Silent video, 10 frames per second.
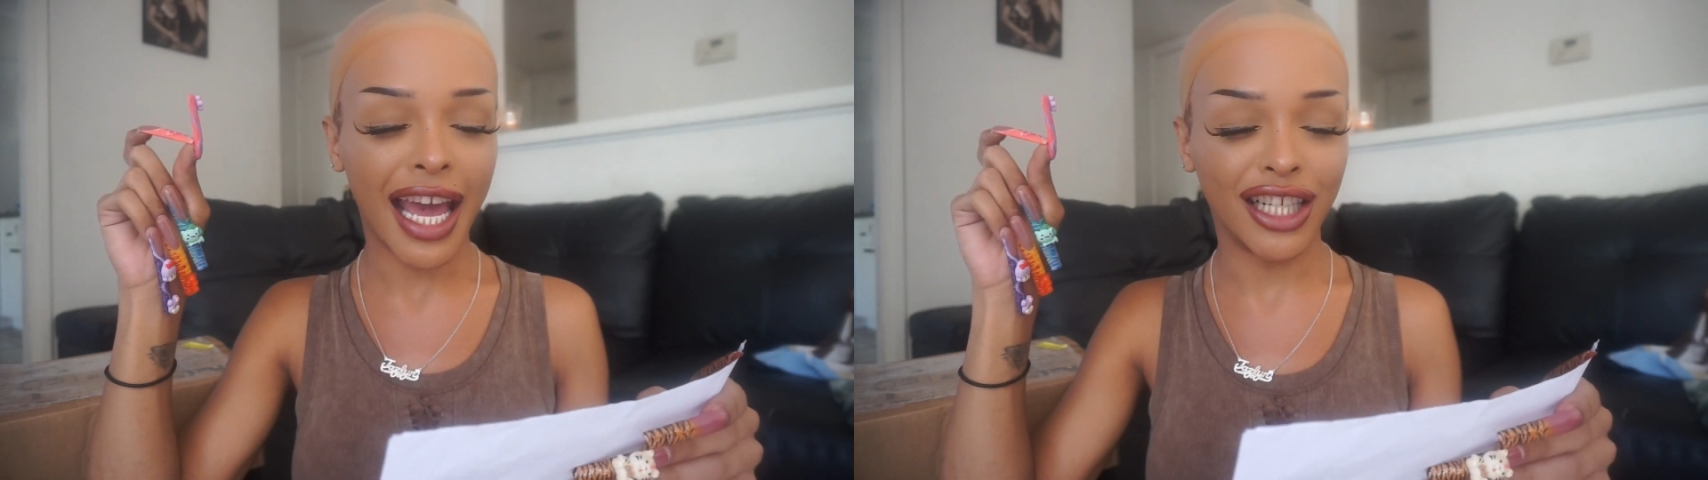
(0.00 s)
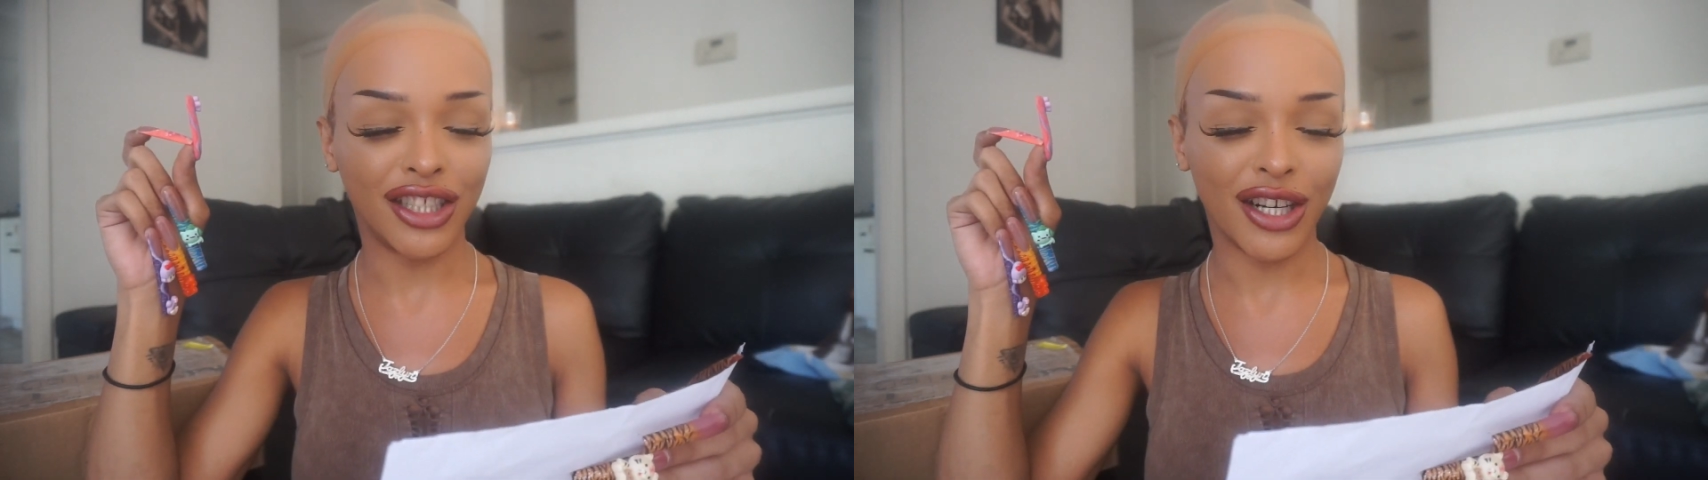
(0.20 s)

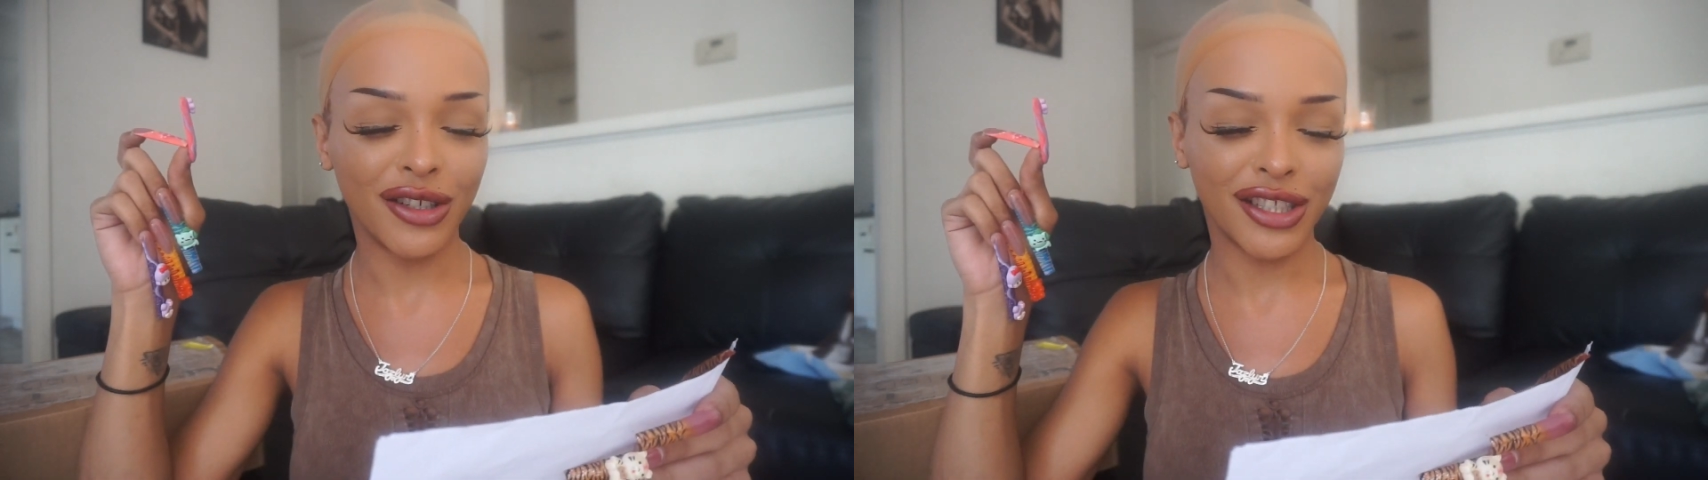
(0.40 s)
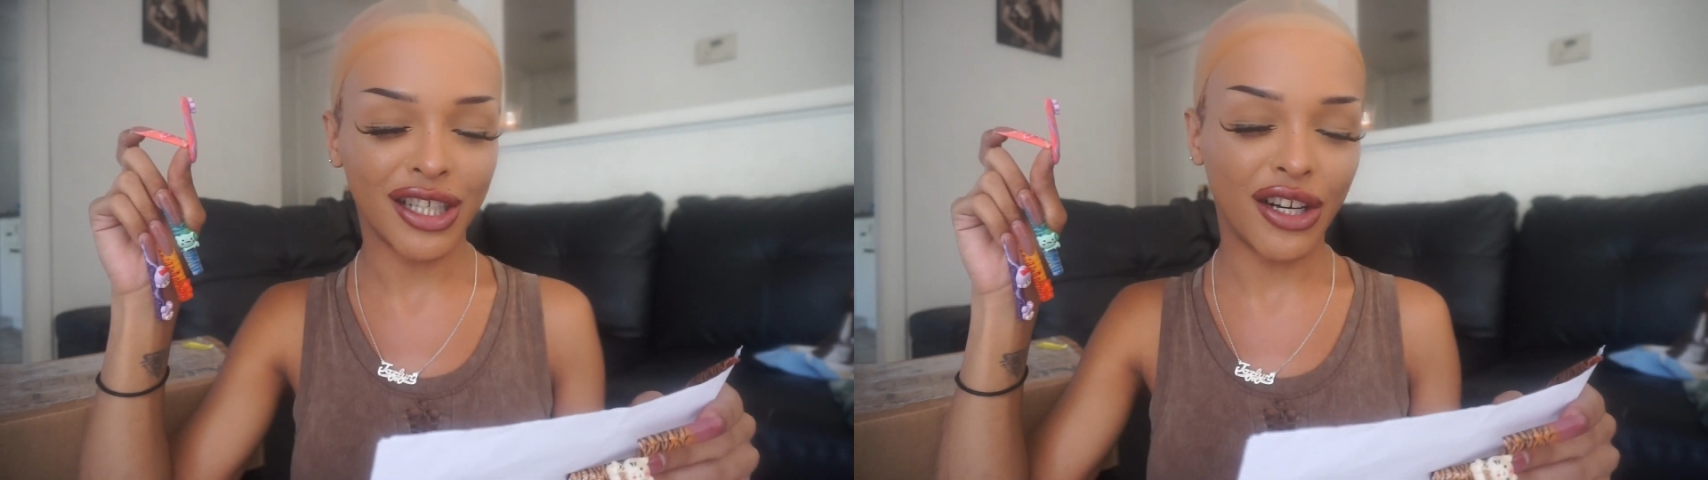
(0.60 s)
and
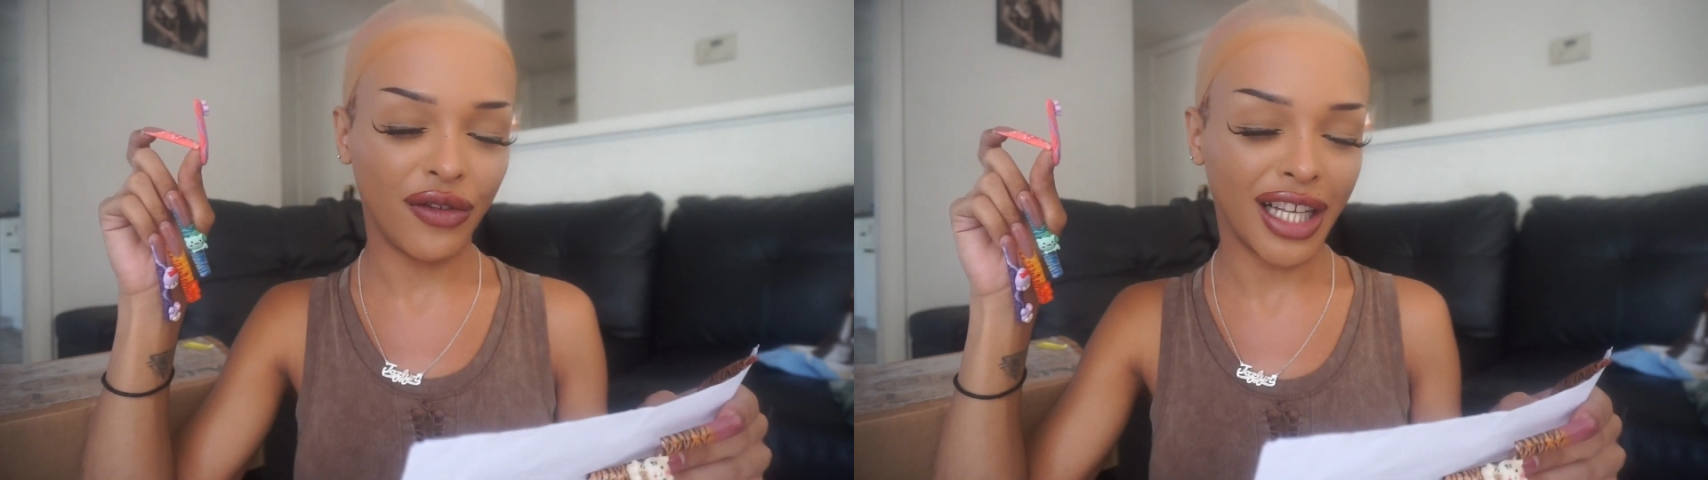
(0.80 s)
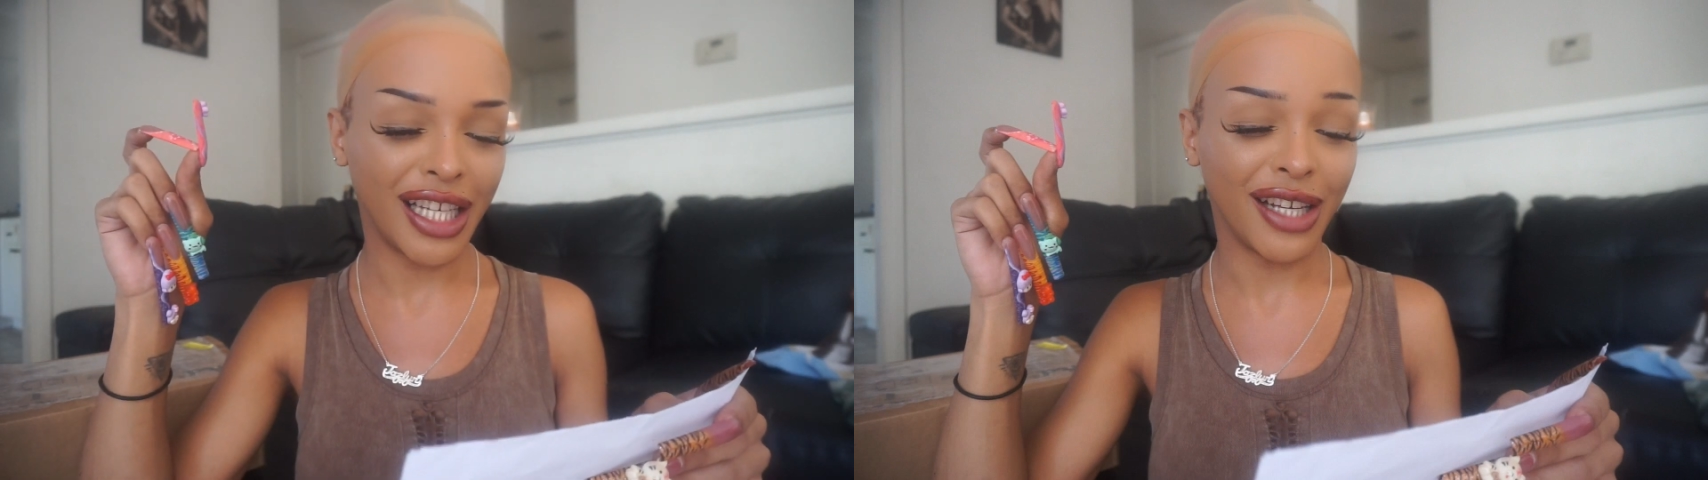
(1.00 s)
jokes on your
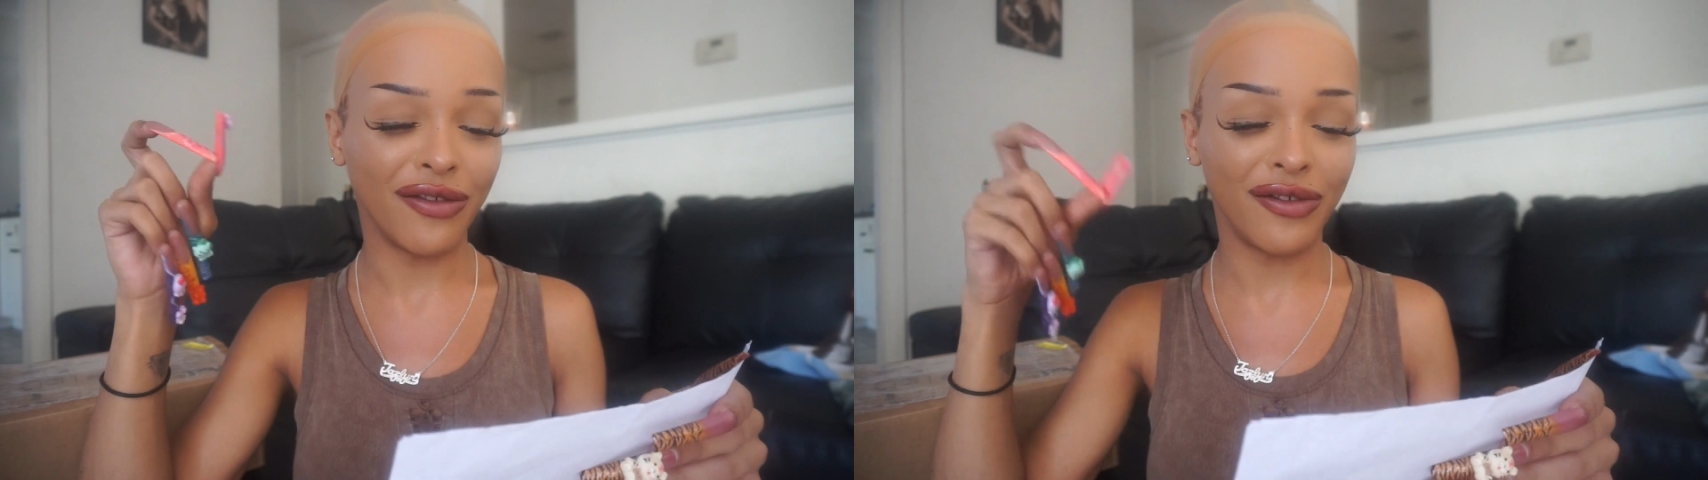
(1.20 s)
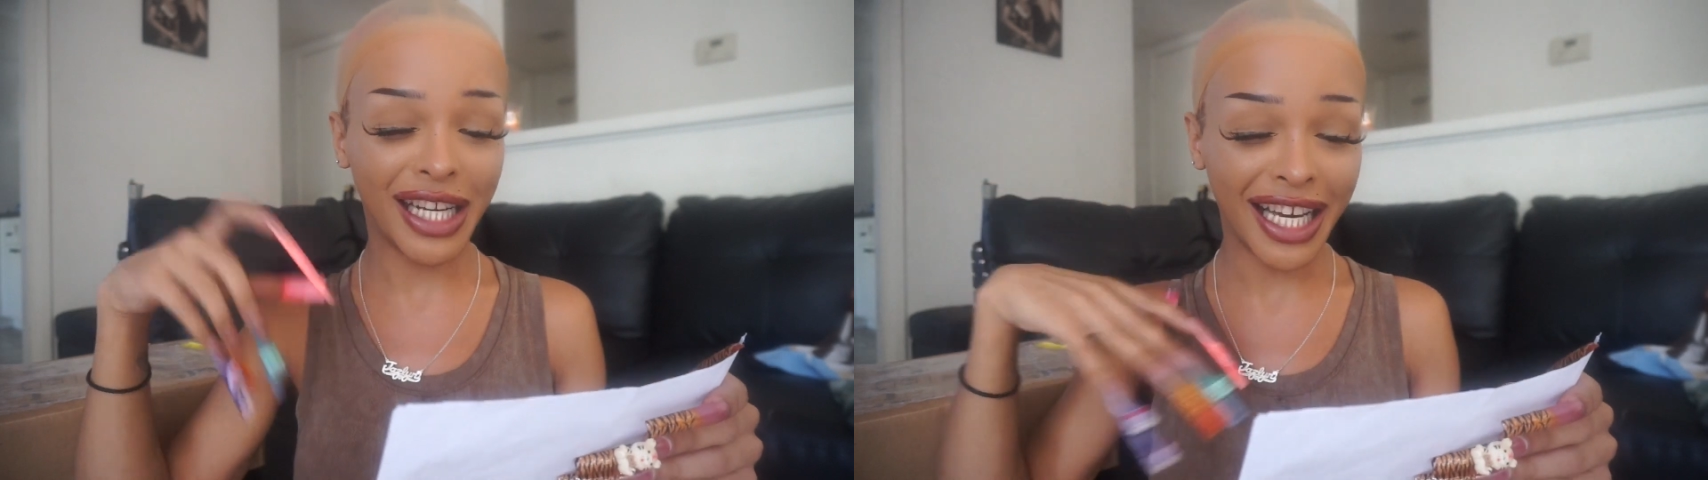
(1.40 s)

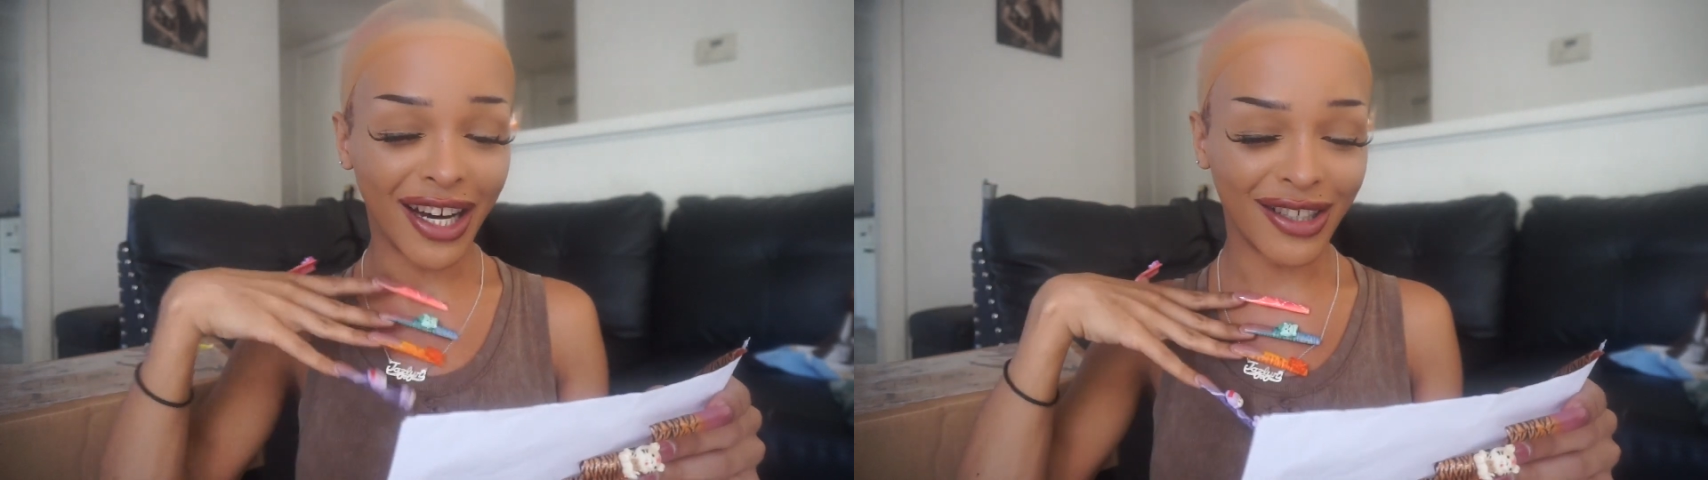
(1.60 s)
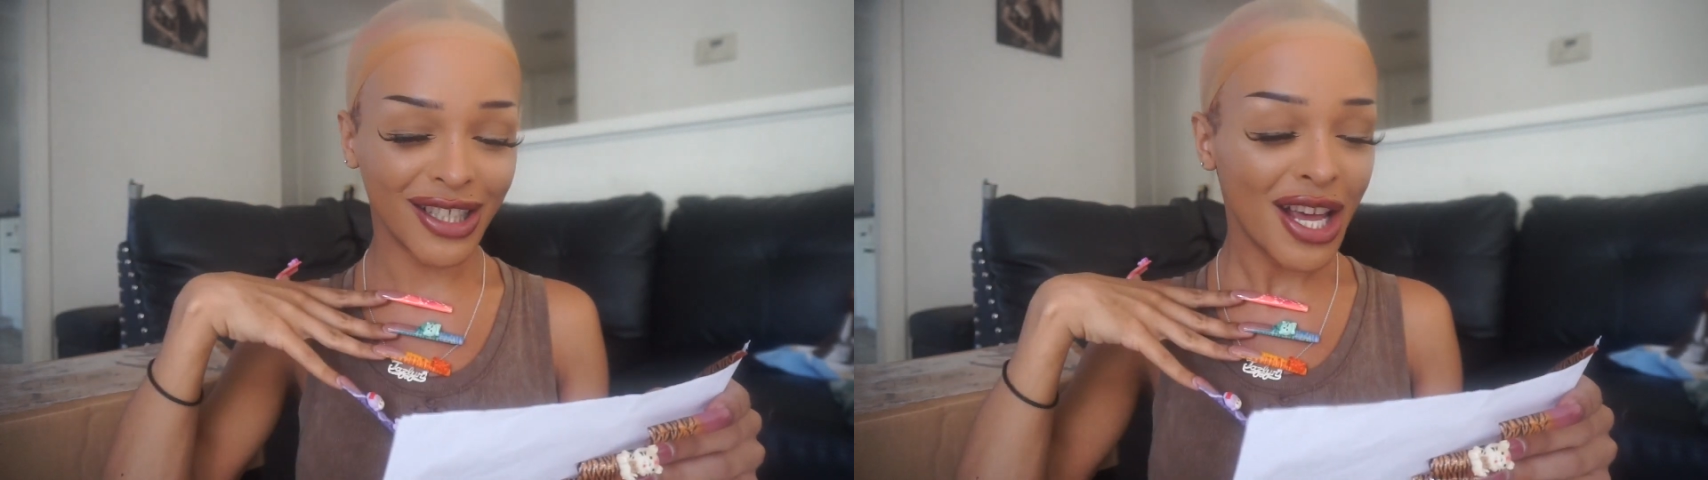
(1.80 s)

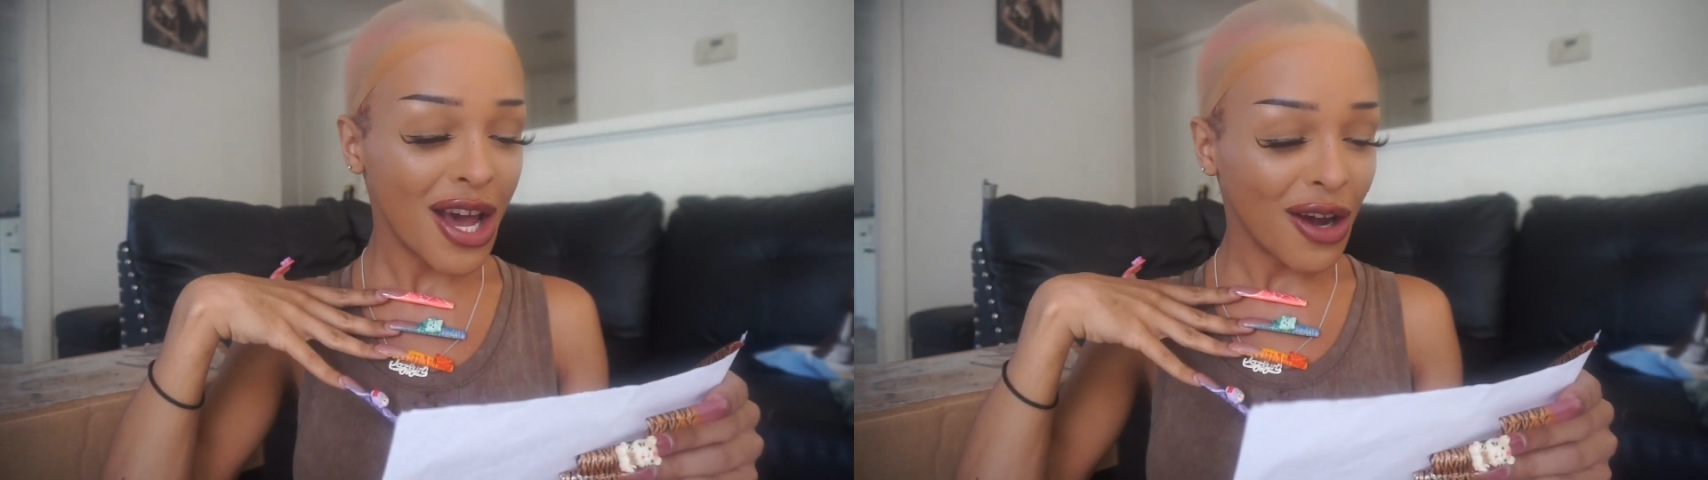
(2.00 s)
videos